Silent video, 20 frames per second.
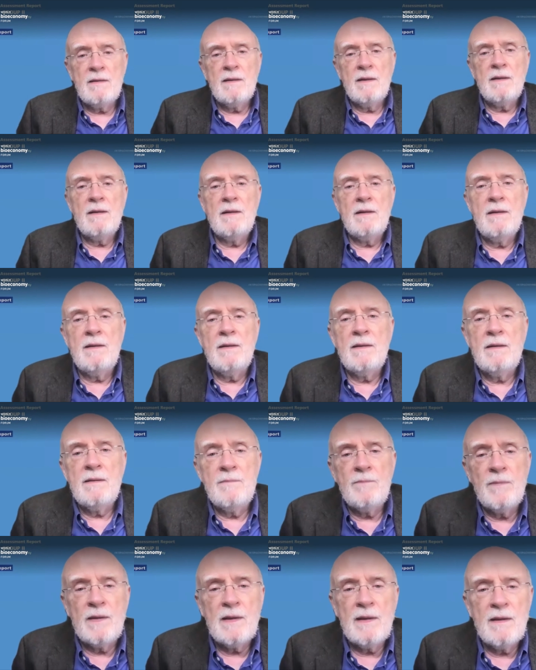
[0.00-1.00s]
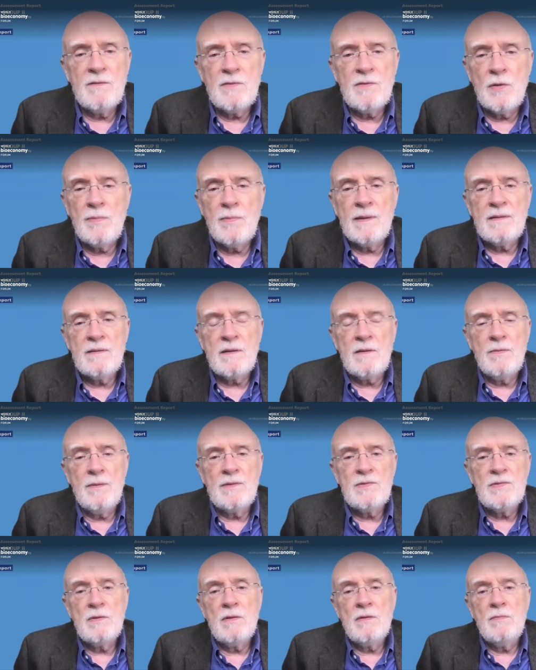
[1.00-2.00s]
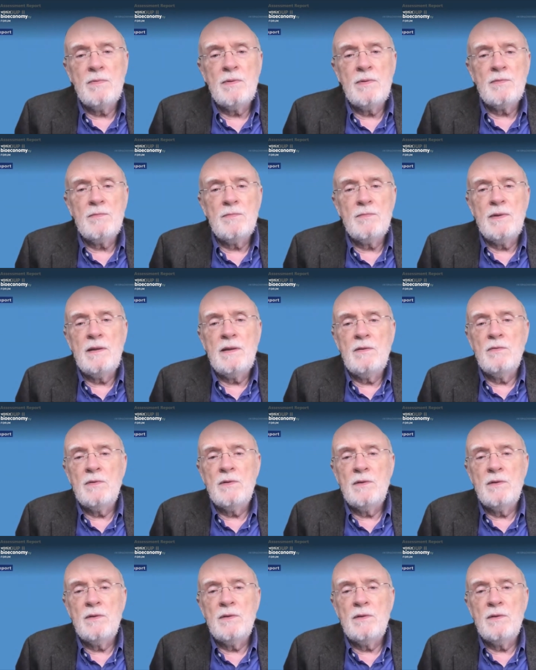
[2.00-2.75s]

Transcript: there um, there is always a question of what we